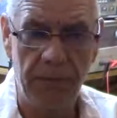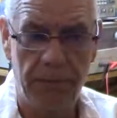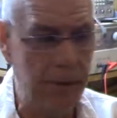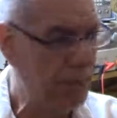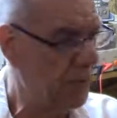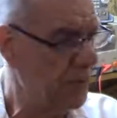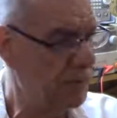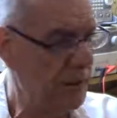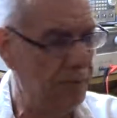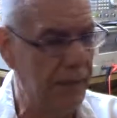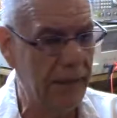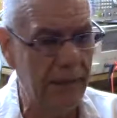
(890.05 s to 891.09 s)
people's been
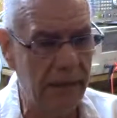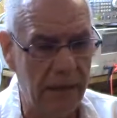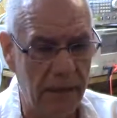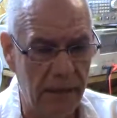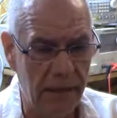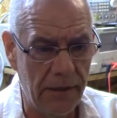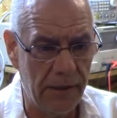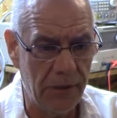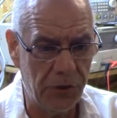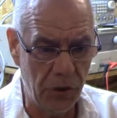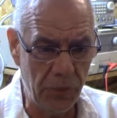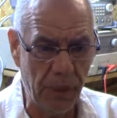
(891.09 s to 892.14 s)
making a
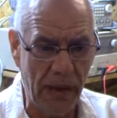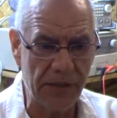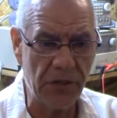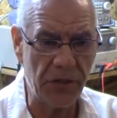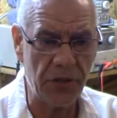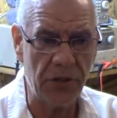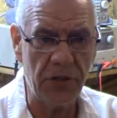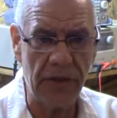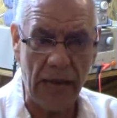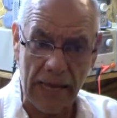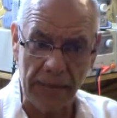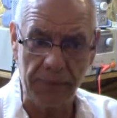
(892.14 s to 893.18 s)
2-passenger
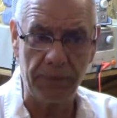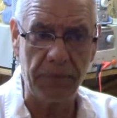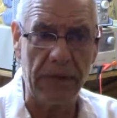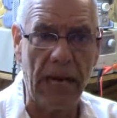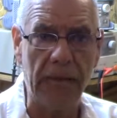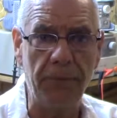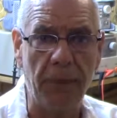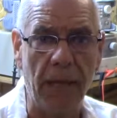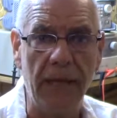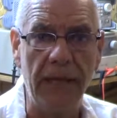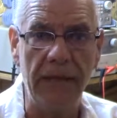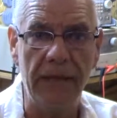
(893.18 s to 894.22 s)
light
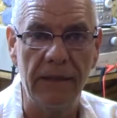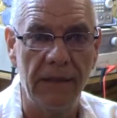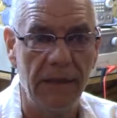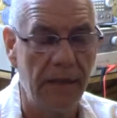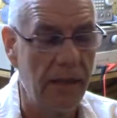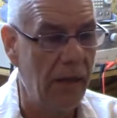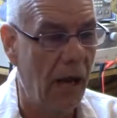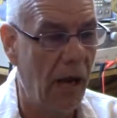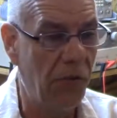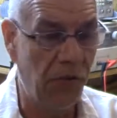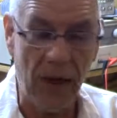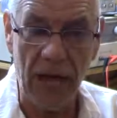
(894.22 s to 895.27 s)
plane
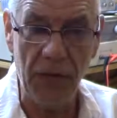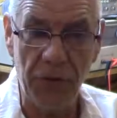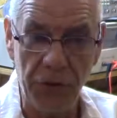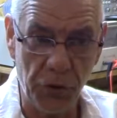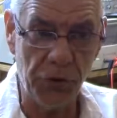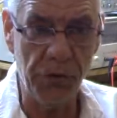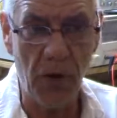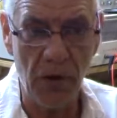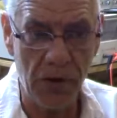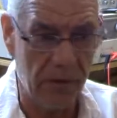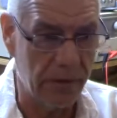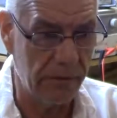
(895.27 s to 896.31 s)
fly with those
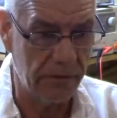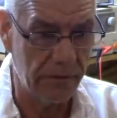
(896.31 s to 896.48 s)
motors.